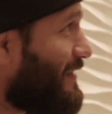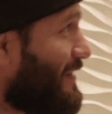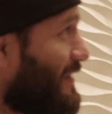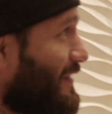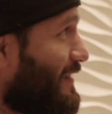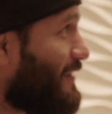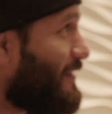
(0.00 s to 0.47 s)

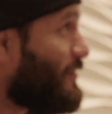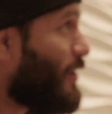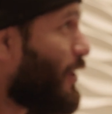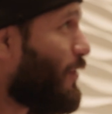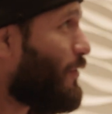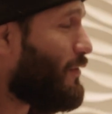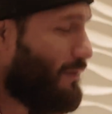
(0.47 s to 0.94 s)
No.
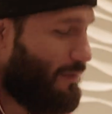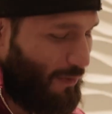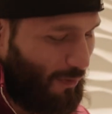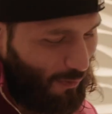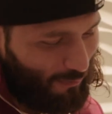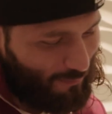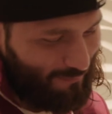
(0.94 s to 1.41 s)
No.
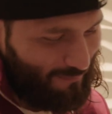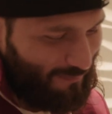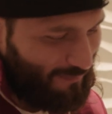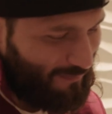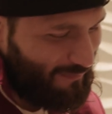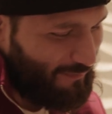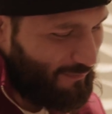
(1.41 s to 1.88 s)
I,
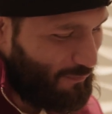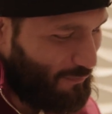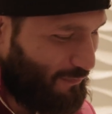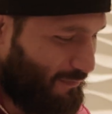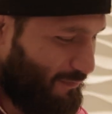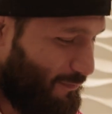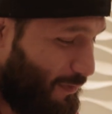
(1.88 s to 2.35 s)

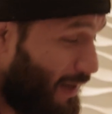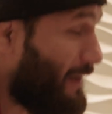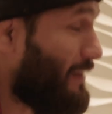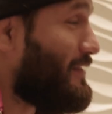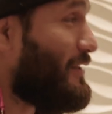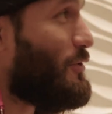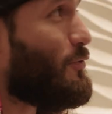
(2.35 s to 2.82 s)
oh. I
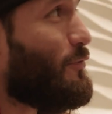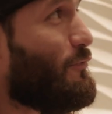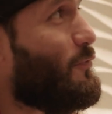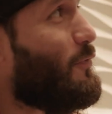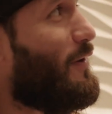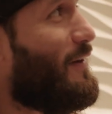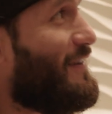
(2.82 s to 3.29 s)
can teach you if
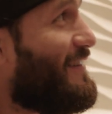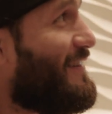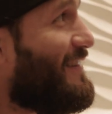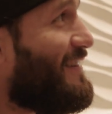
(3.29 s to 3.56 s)
you want.